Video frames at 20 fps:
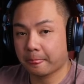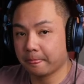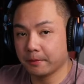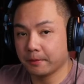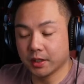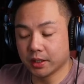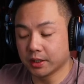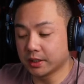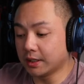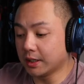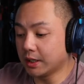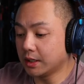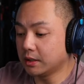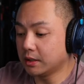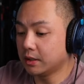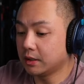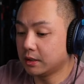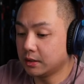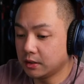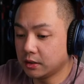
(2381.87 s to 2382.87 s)
Again,
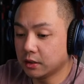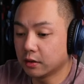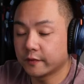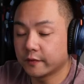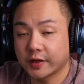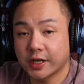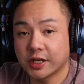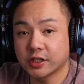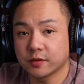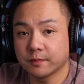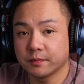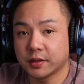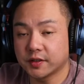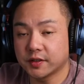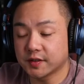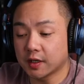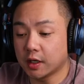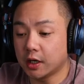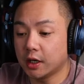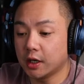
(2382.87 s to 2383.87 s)
notification bells
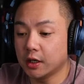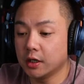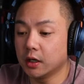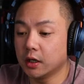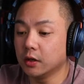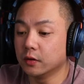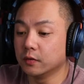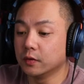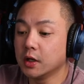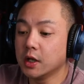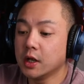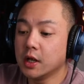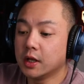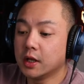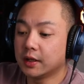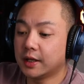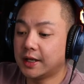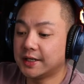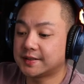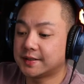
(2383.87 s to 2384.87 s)
on. Oh,
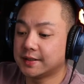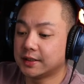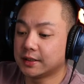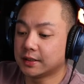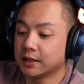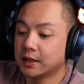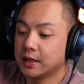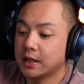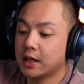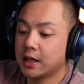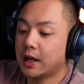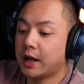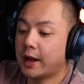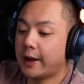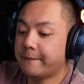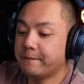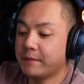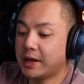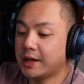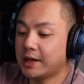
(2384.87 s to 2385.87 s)
last thing. I
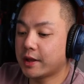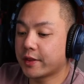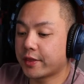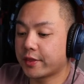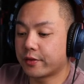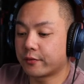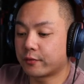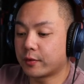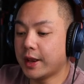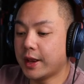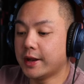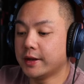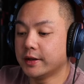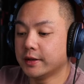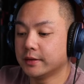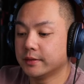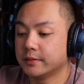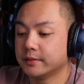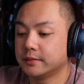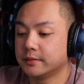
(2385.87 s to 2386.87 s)
made a thread.
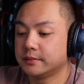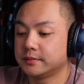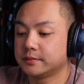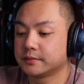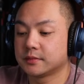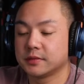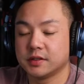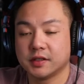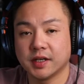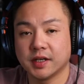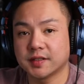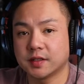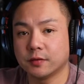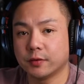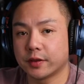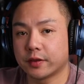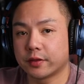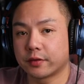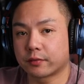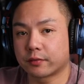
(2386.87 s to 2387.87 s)
Do you guys know what
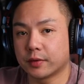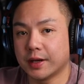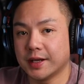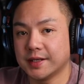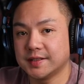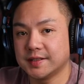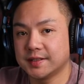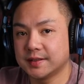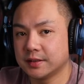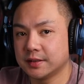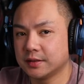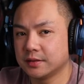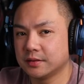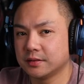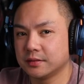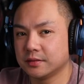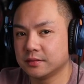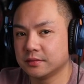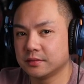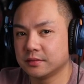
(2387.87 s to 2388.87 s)
Threads
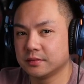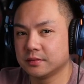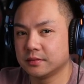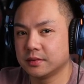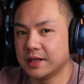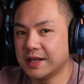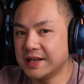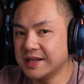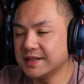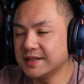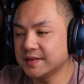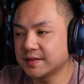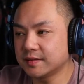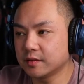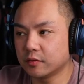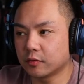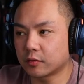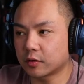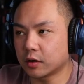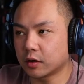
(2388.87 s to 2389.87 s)
is
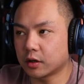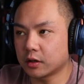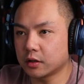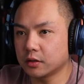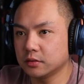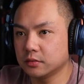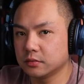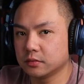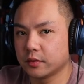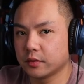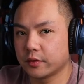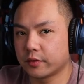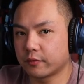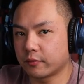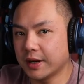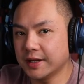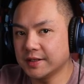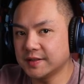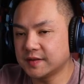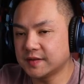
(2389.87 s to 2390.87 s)
or are?
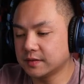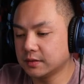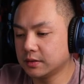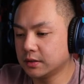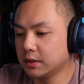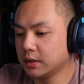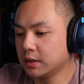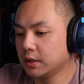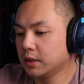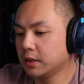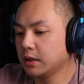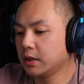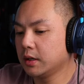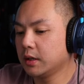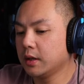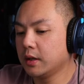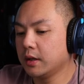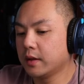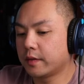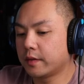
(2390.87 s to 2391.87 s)
Threads?
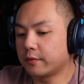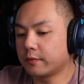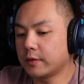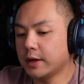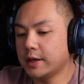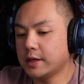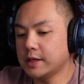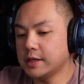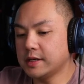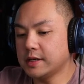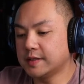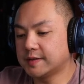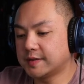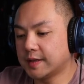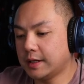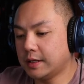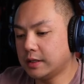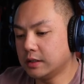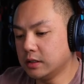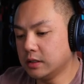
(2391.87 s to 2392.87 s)
Thread is
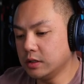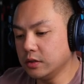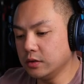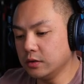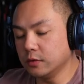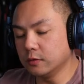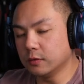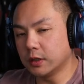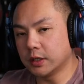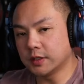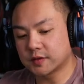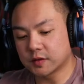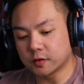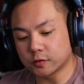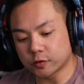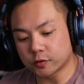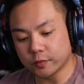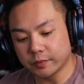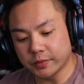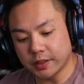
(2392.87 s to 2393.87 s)
a new
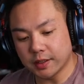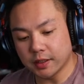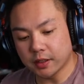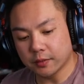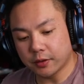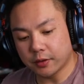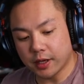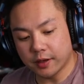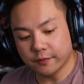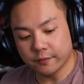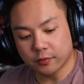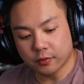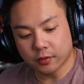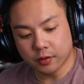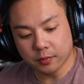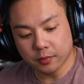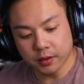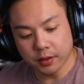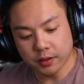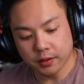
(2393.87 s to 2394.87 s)
social media
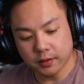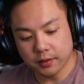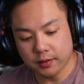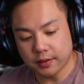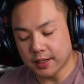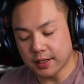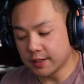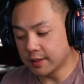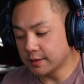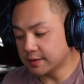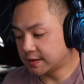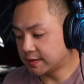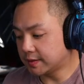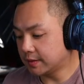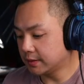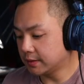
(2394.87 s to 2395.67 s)
platform that